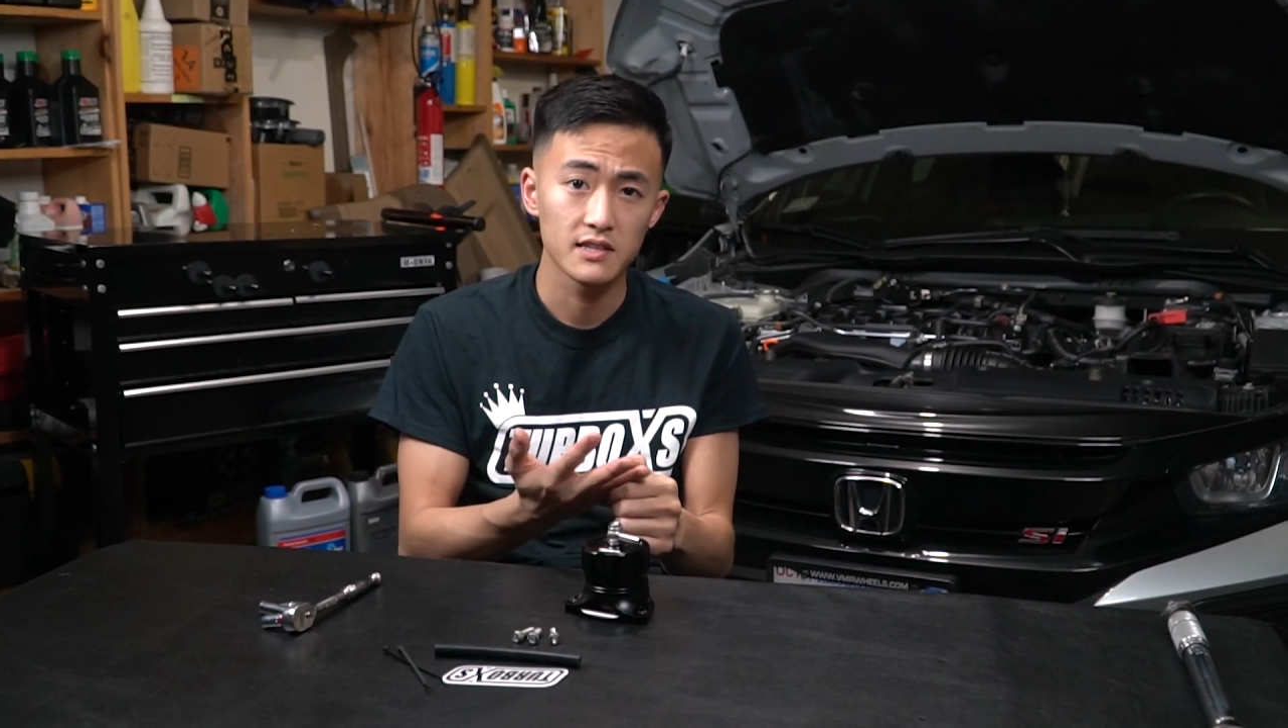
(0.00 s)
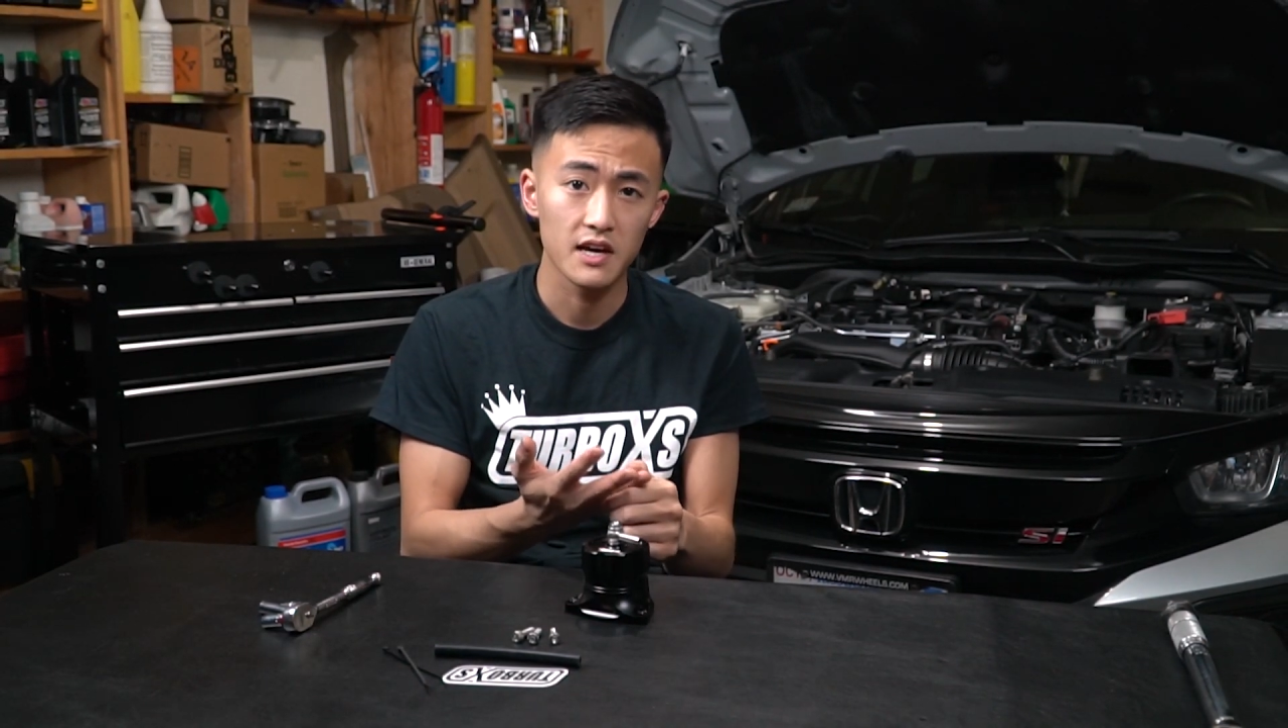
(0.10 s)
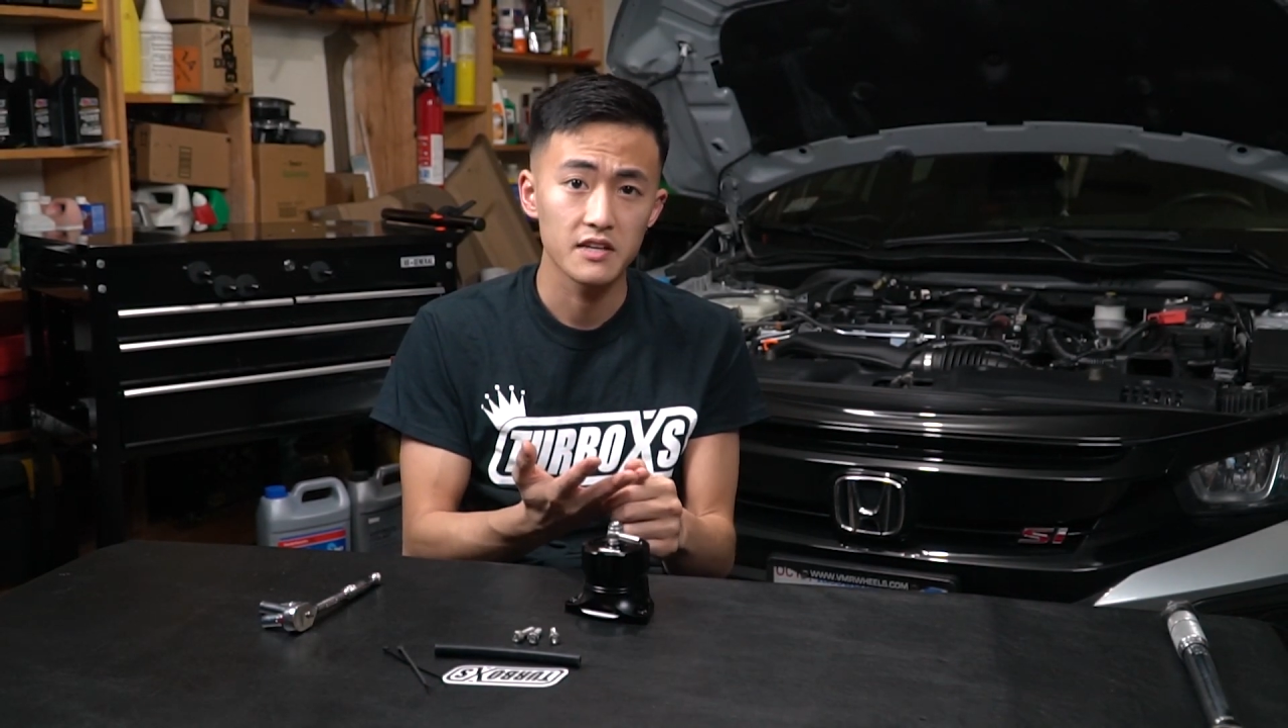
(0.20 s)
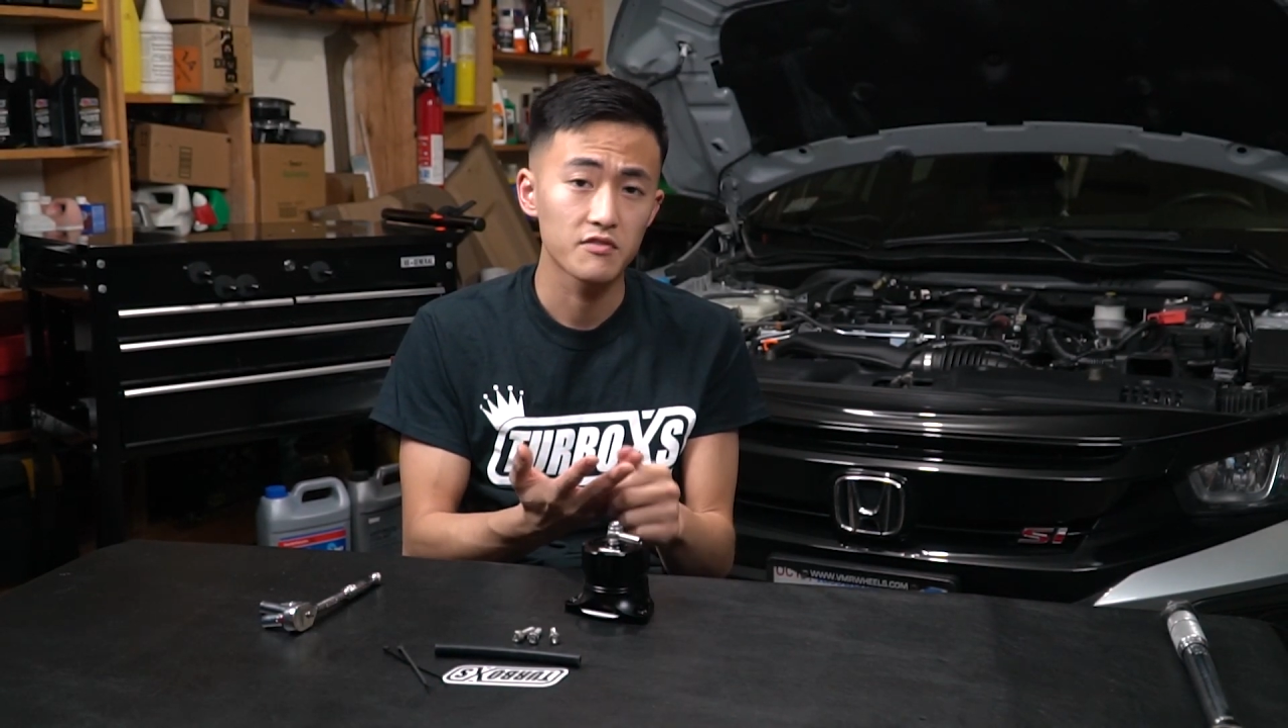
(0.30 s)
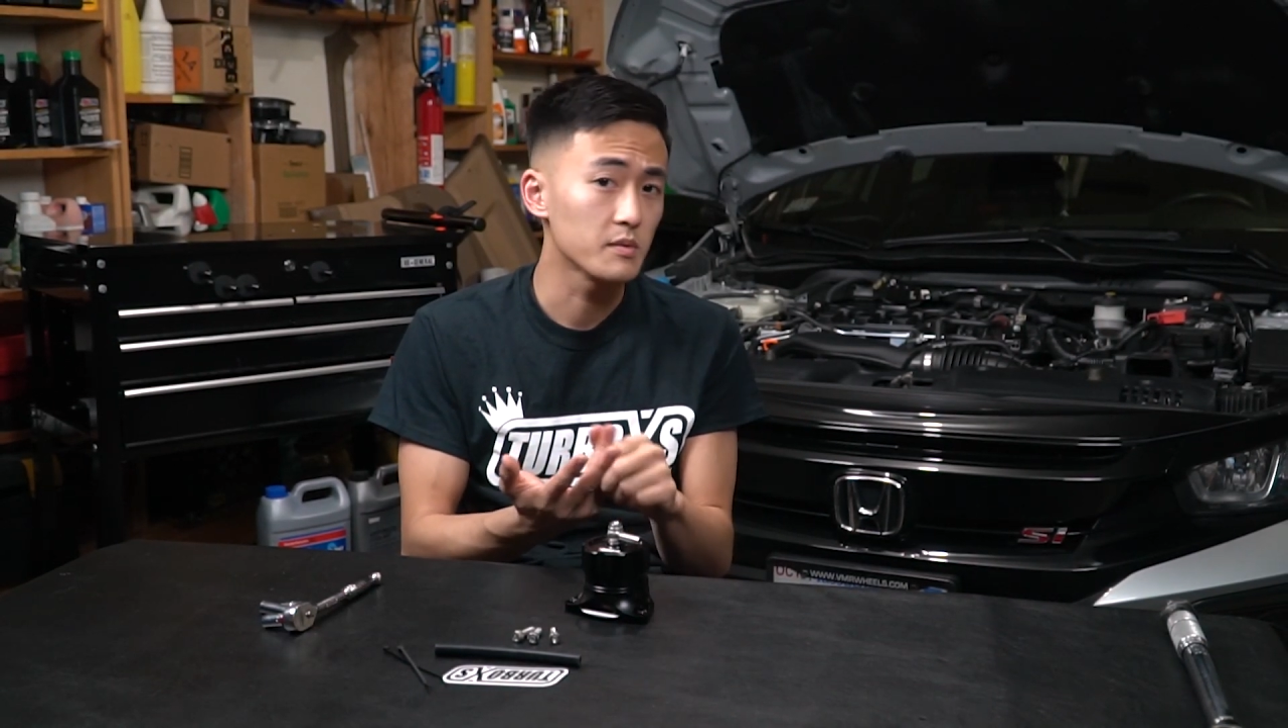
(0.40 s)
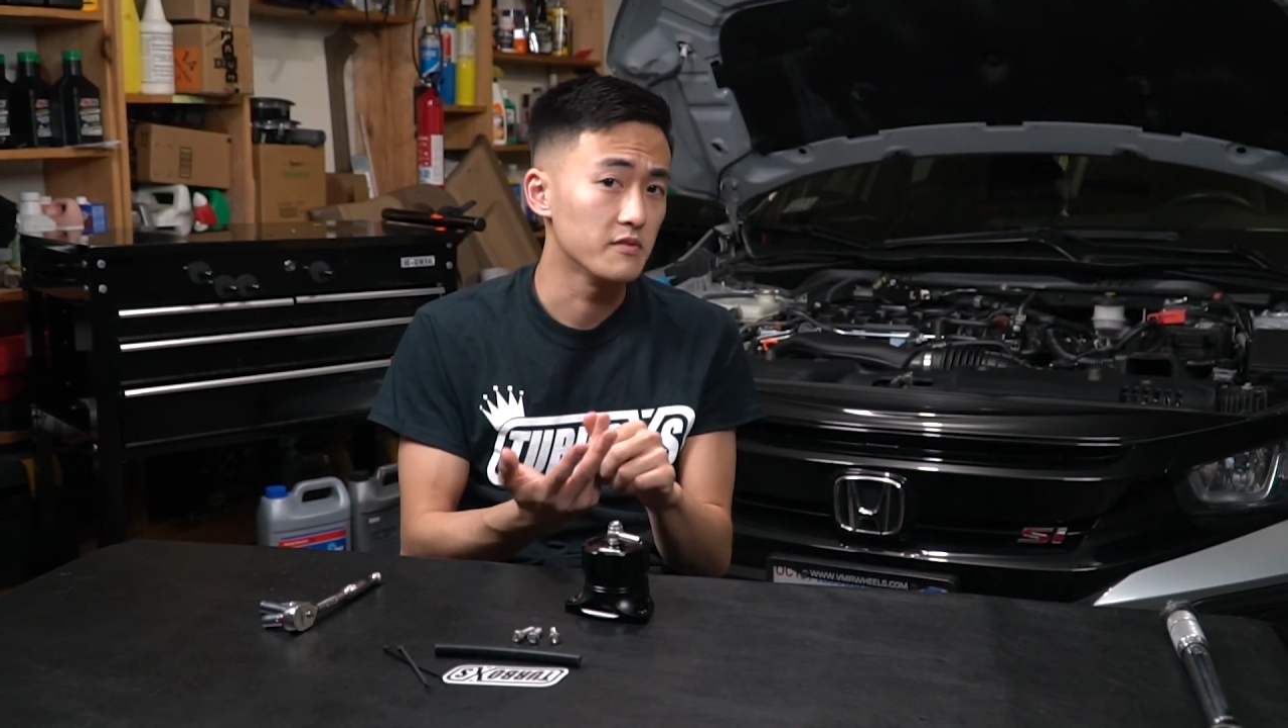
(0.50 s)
lighting from